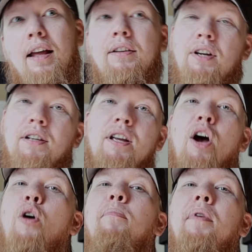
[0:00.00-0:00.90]
it does
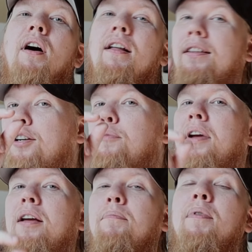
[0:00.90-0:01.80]
help a little
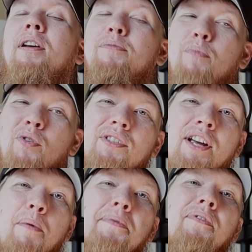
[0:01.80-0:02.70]
bit, but it
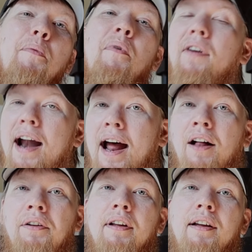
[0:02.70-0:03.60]
mostly helps for
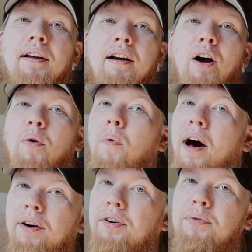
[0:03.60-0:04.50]
morale. Uh,
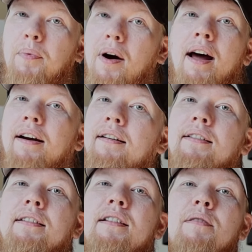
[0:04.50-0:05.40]
water is
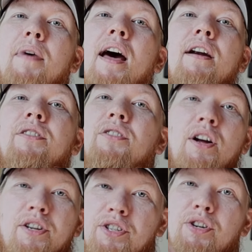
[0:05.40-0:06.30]
water. It doesn't matter. As
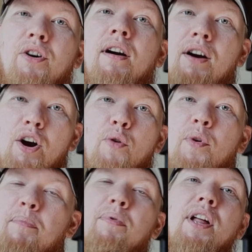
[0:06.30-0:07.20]
long as you're
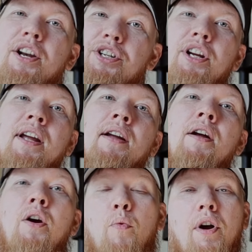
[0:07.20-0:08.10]

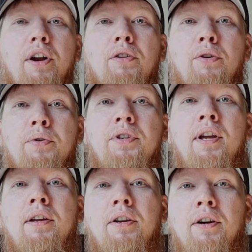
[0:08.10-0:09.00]
replenishing what you're
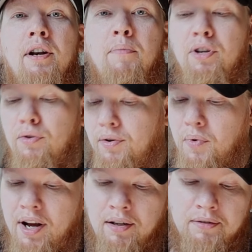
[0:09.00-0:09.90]
losing, you're going to be
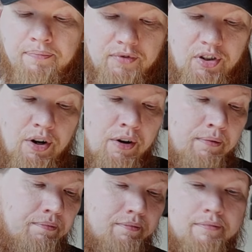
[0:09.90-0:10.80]
doing well. So